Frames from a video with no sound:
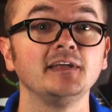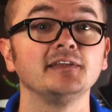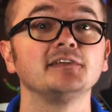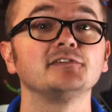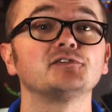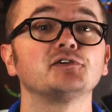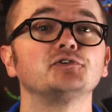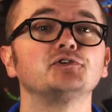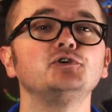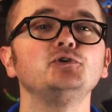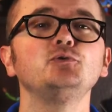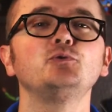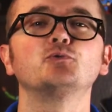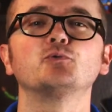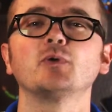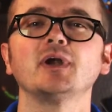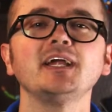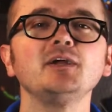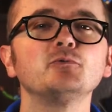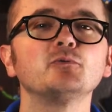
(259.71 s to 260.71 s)
These are two
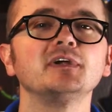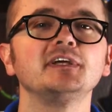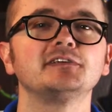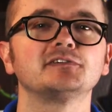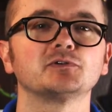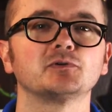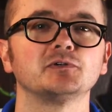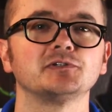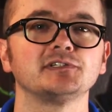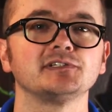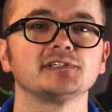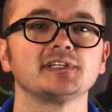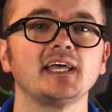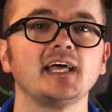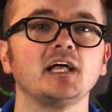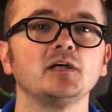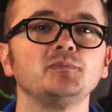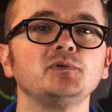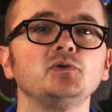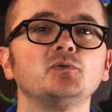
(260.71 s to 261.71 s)
great resources to
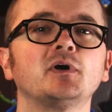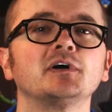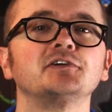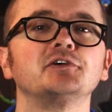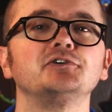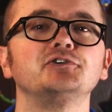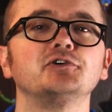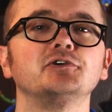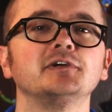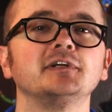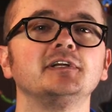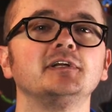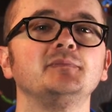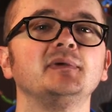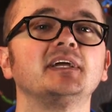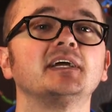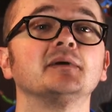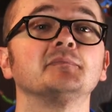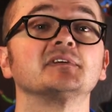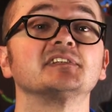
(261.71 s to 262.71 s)
help you on your journey to
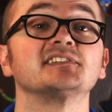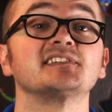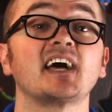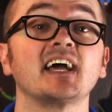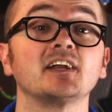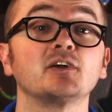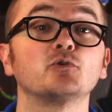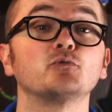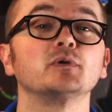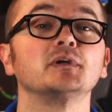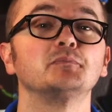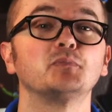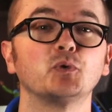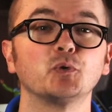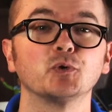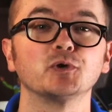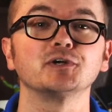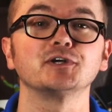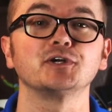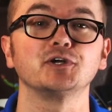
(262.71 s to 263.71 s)
become a Zyto
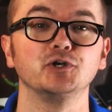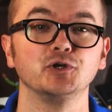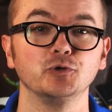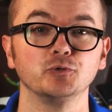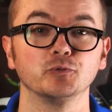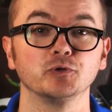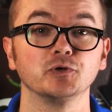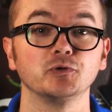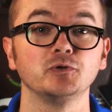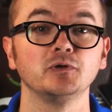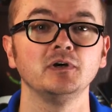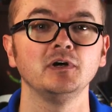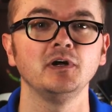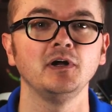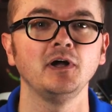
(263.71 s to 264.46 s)
Report guru.